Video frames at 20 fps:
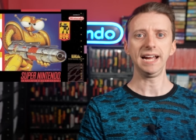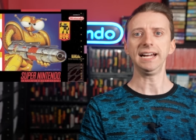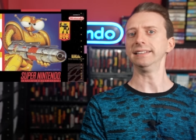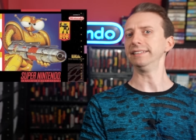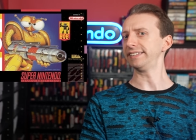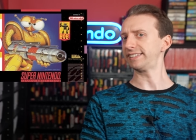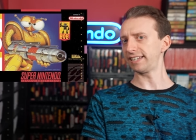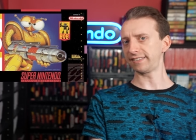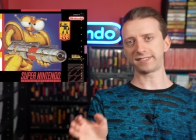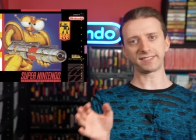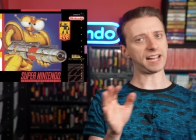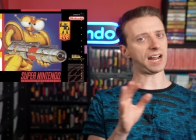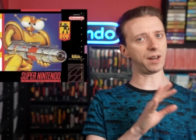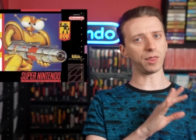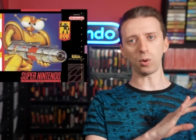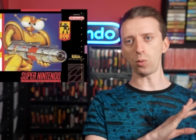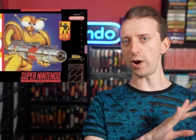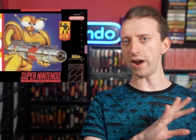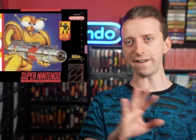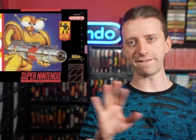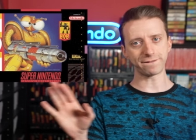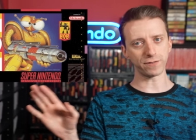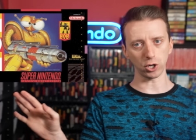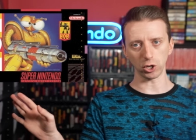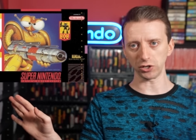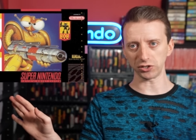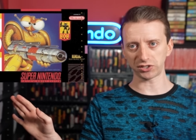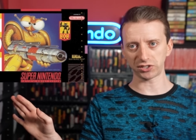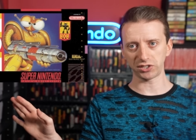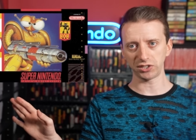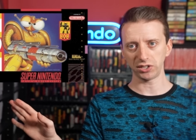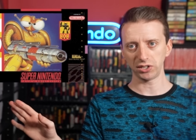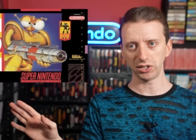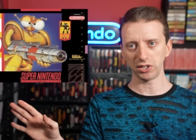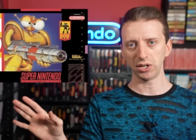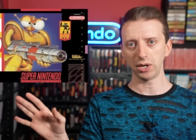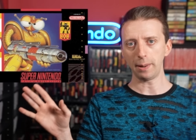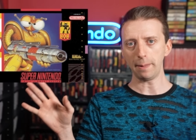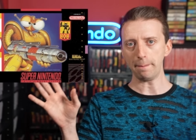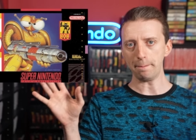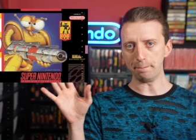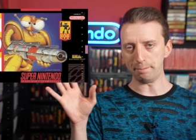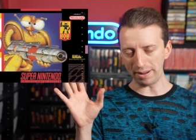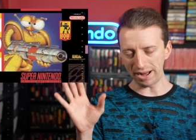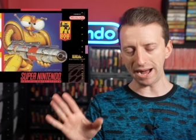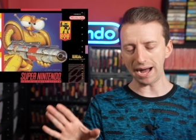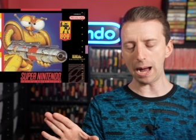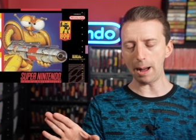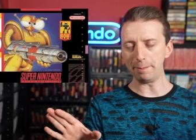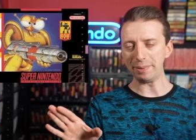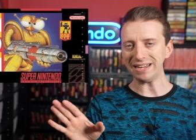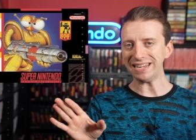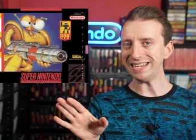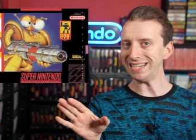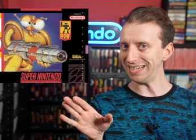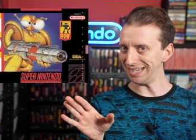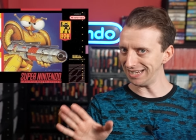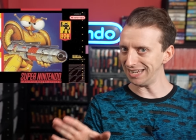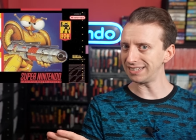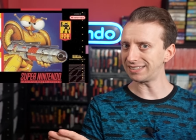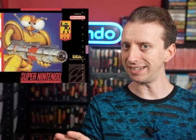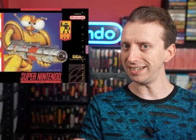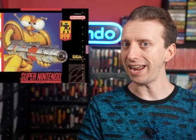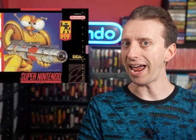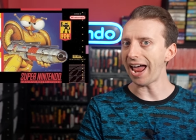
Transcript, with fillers: Let's get this out of the way first. Bob is an